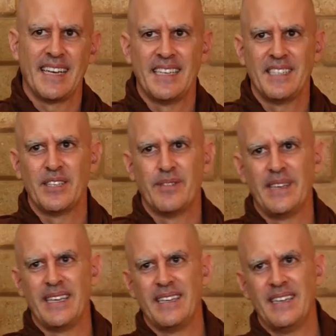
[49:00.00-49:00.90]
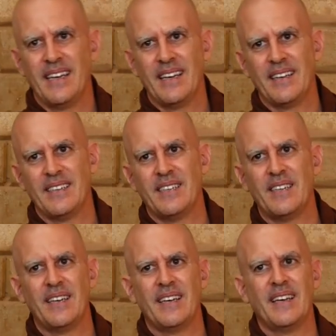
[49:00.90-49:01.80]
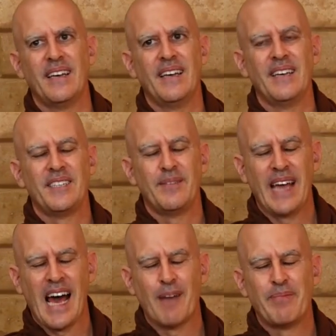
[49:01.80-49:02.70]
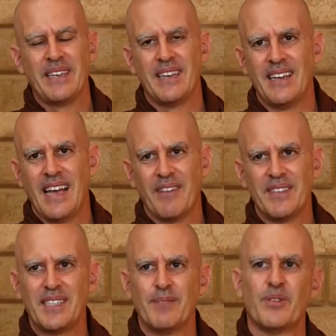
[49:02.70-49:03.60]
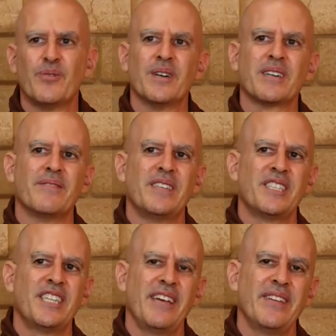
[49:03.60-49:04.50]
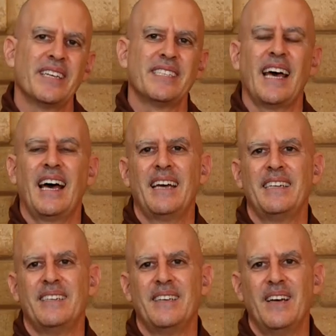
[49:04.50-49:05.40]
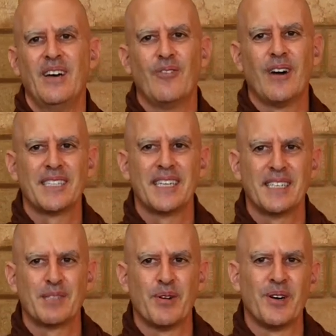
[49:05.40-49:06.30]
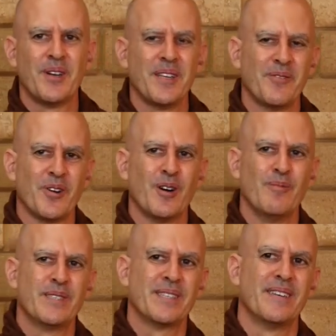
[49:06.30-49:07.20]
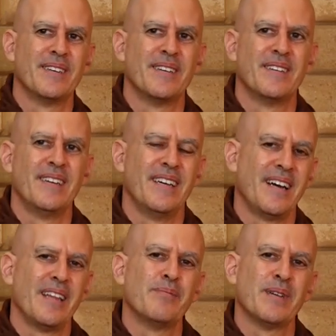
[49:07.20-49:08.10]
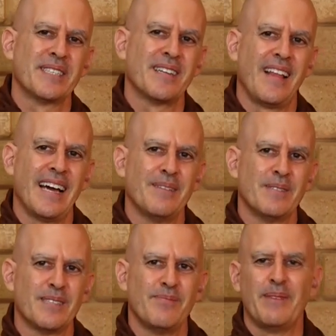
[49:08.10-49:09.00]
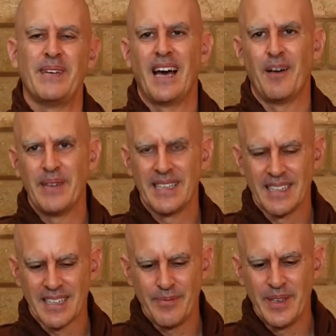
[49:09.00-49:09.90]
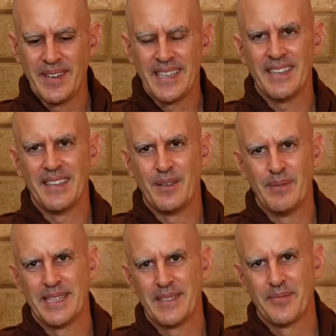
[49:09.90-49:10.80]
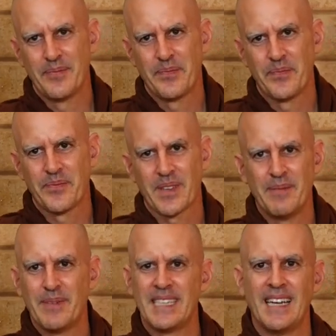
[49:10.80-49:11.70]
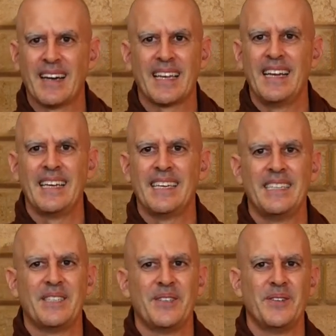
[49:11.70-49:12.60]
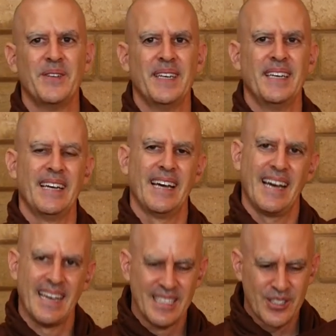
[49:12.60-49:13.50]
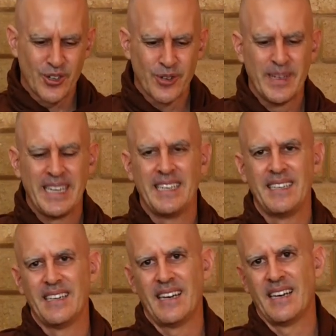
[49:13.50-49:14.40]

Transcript: that he should be happy and have a simple work of just shaving his head and washing his bowl and robes and other personal items, maybe helping the community a little bit, but not getting into so many